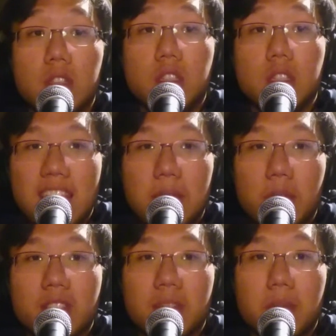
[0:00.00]
she is the
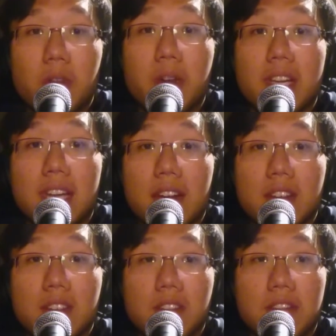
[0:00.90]
most annoying
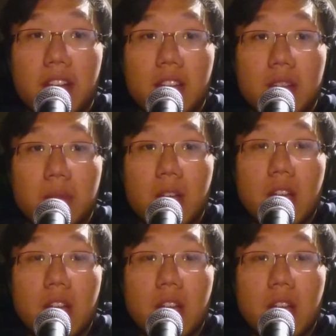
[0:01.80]
character in the fandom